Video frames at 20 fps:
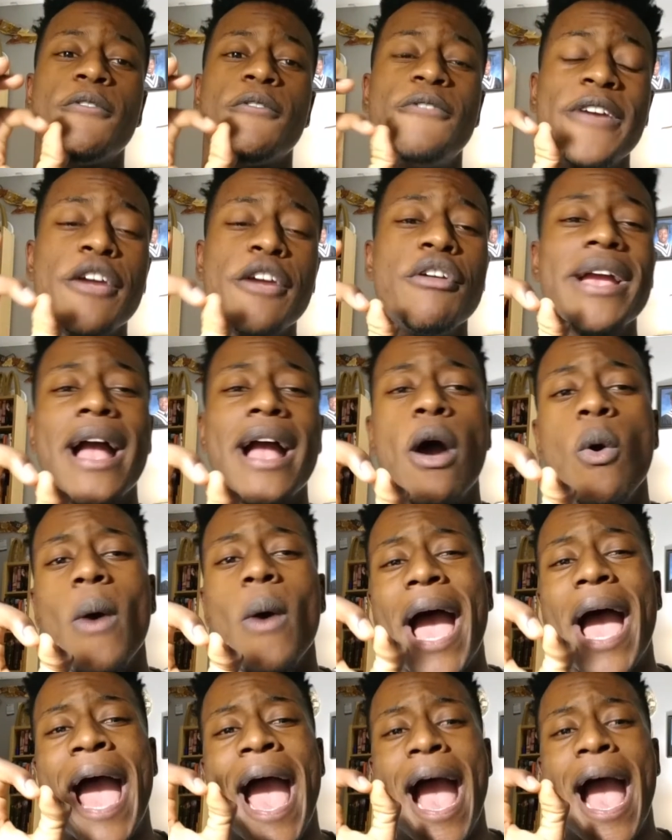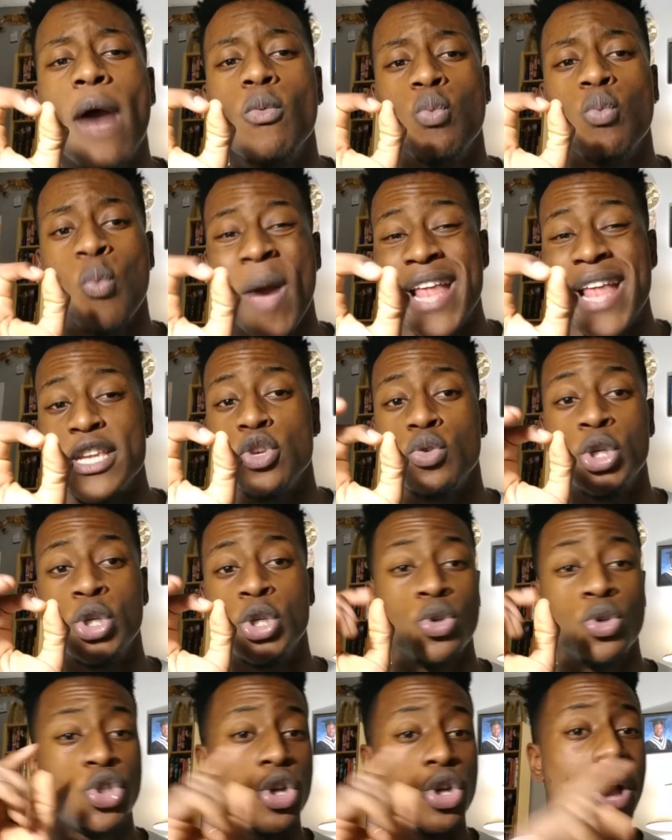figuring out when you
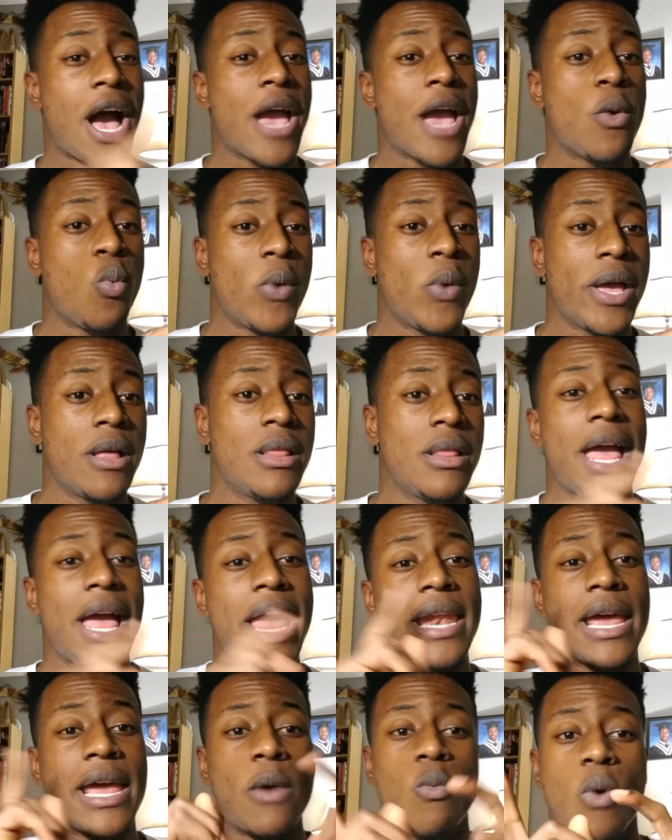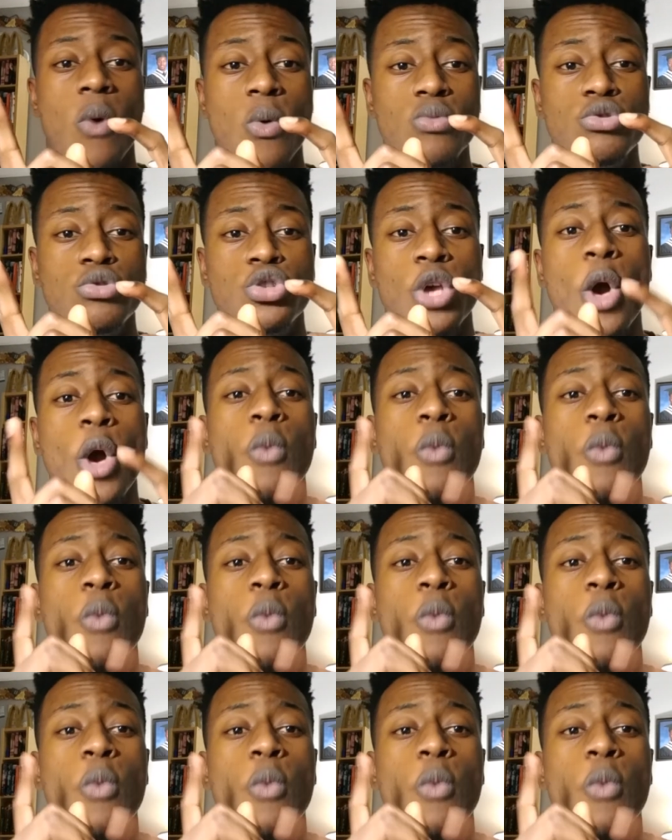use your I will and I won't